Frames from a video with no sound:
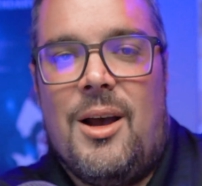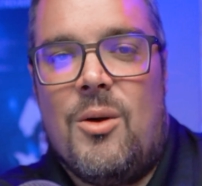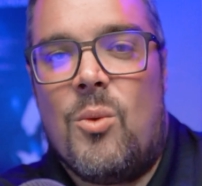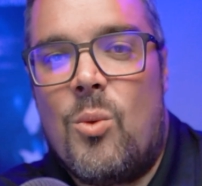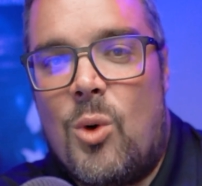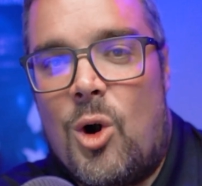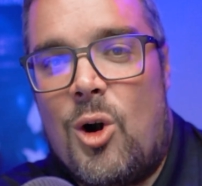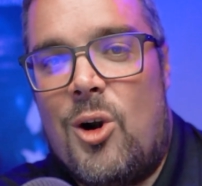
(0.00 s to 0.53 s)

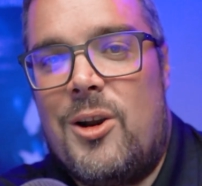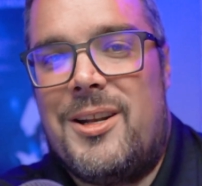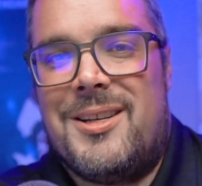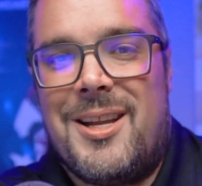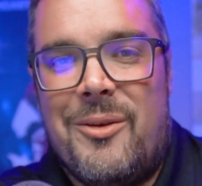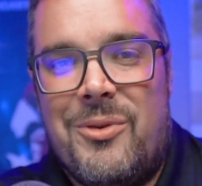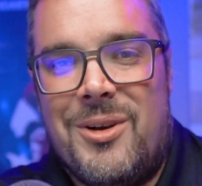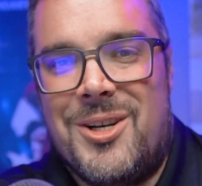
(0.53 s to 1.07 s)
word and
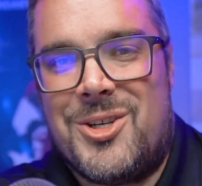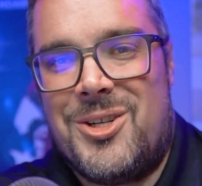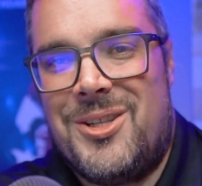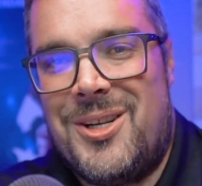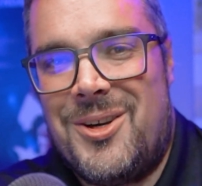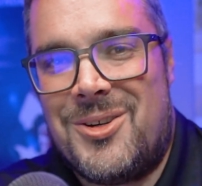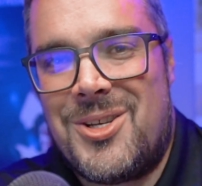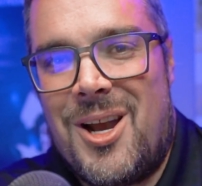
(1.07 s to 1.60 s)
definition
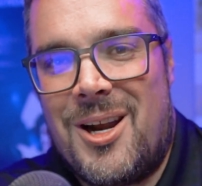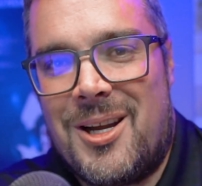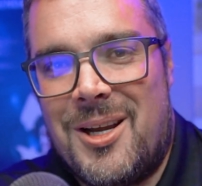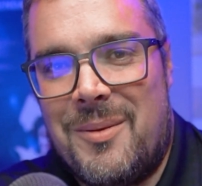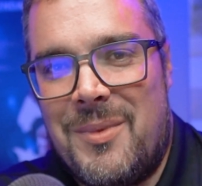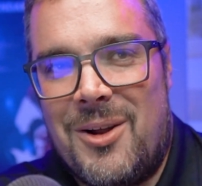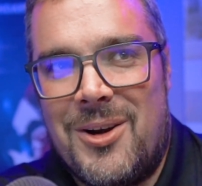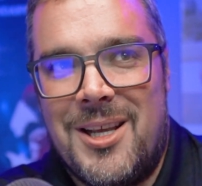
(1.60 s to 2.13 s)
that you're talking
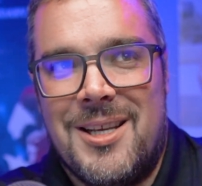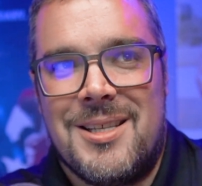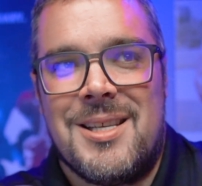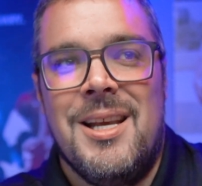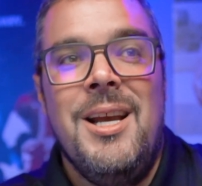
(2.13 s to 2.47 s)
about is.